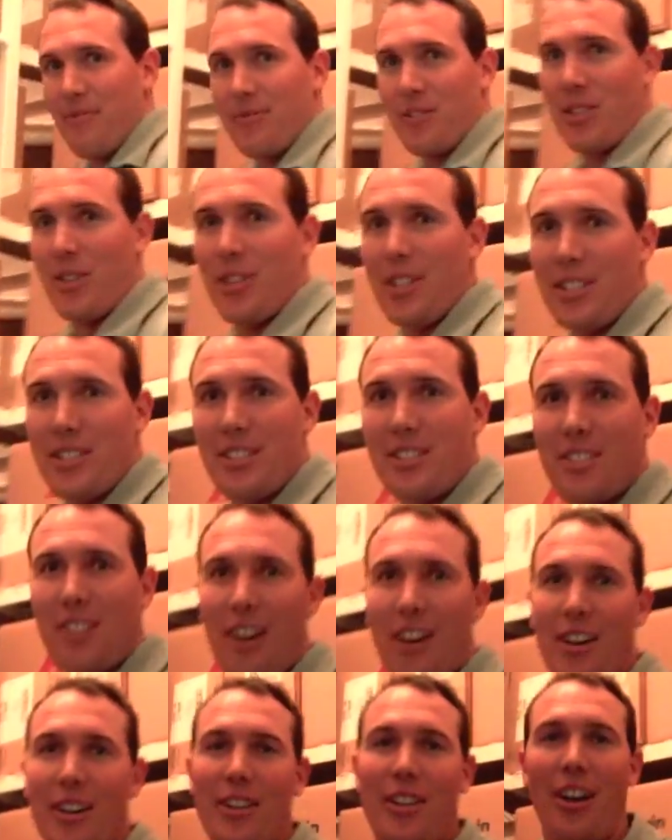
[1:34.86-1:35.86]
So this is
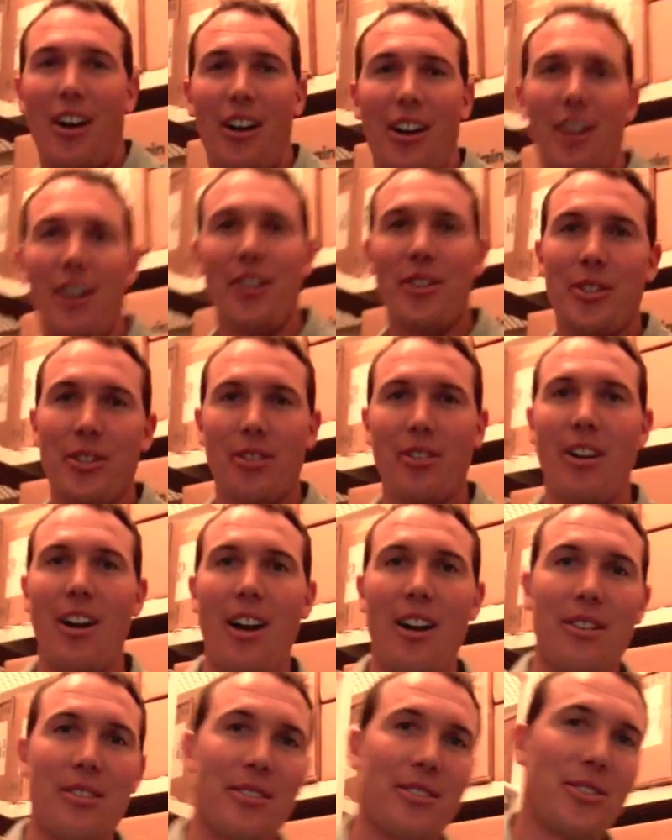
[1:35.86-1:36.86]
our, our
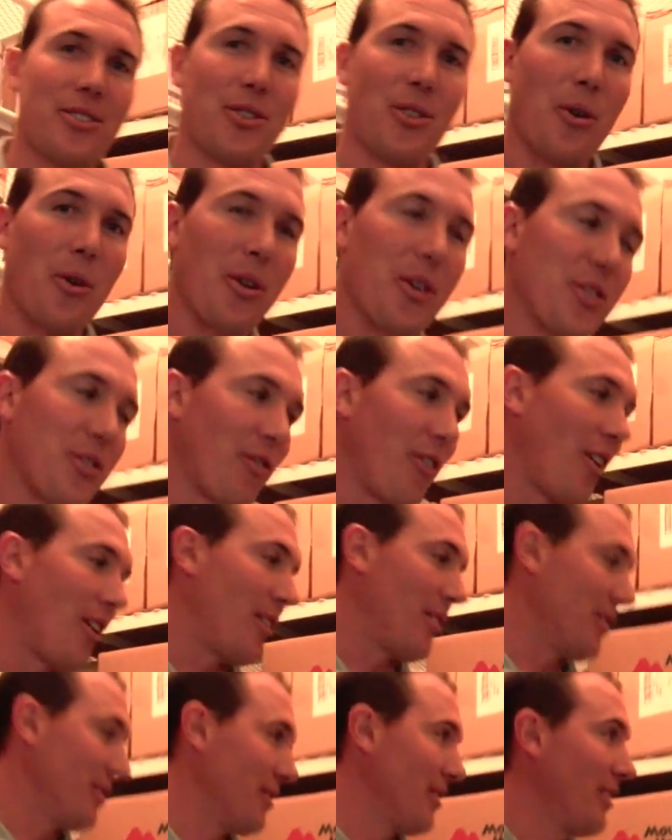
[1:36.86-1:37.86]
underground storage
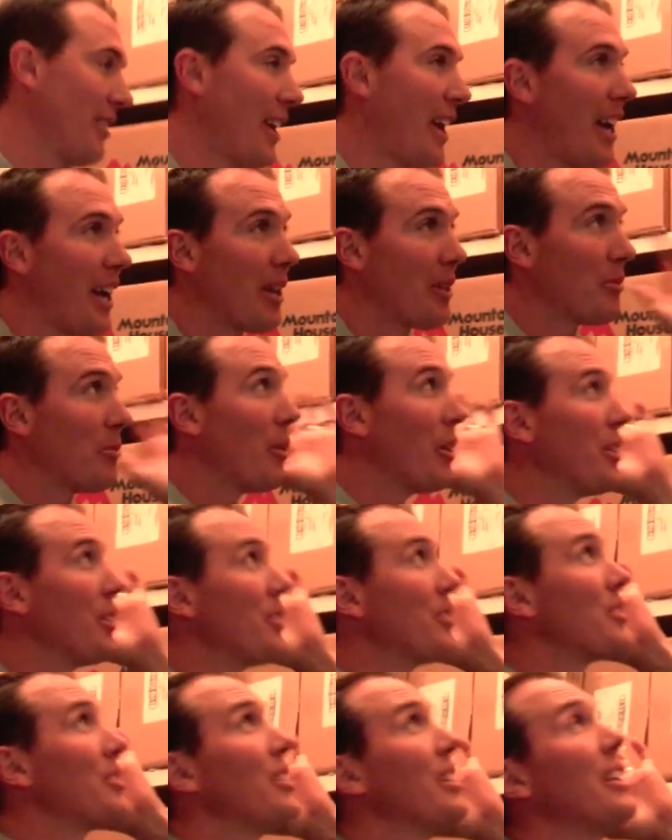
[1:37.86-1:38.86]
vault, and what
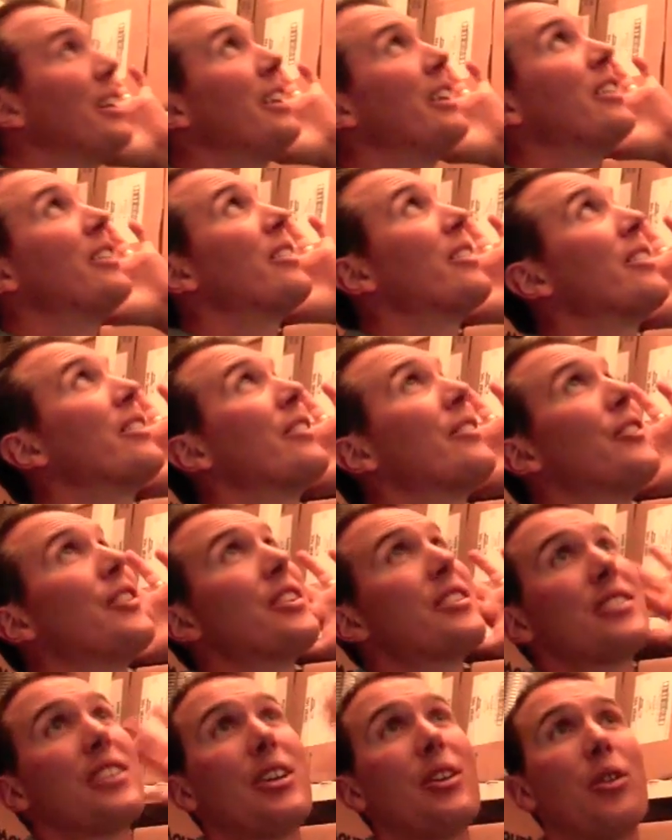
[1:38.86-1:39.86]
you see here,
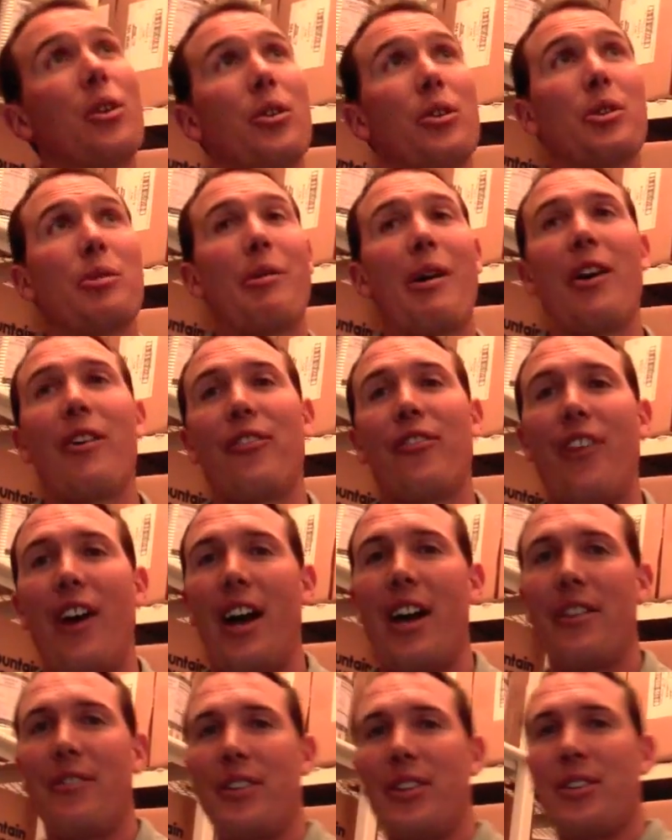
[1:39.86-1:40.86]
this can hold about
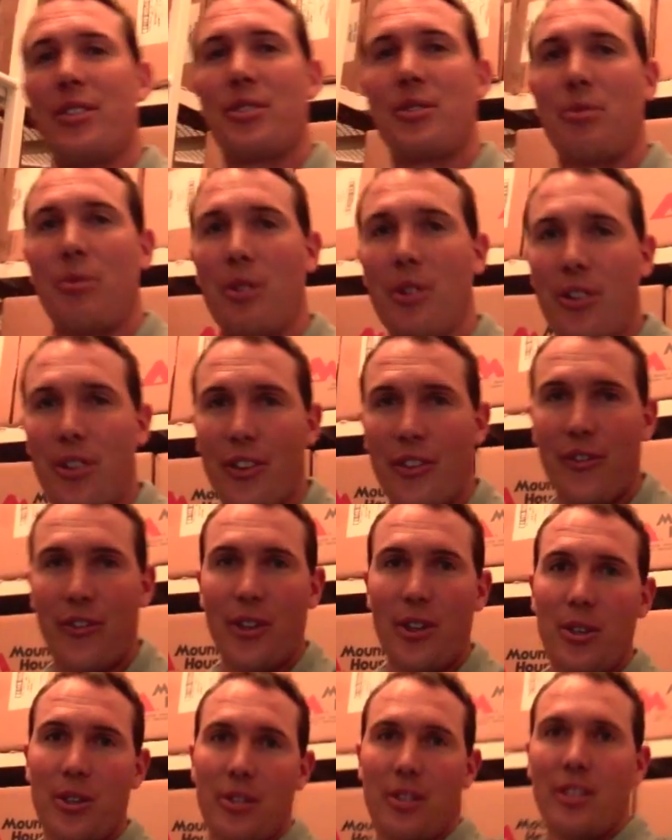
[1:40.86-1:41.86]
five years worth of
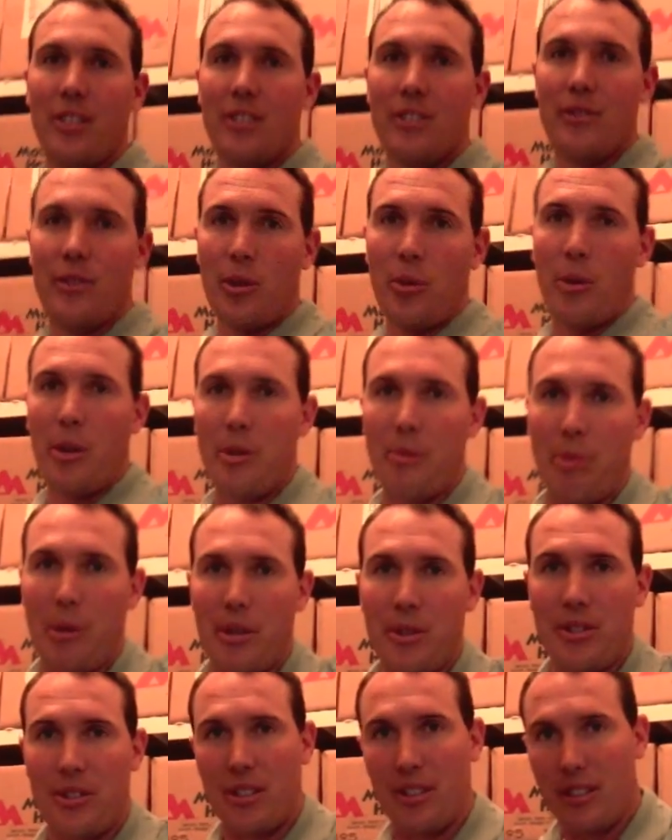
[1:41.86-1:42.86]
food for one
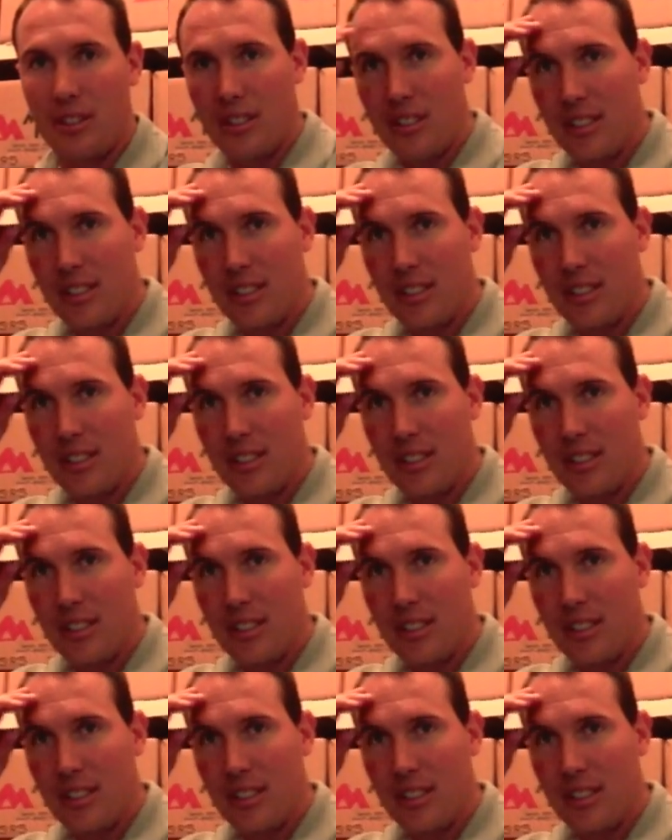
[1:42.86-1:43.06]
person.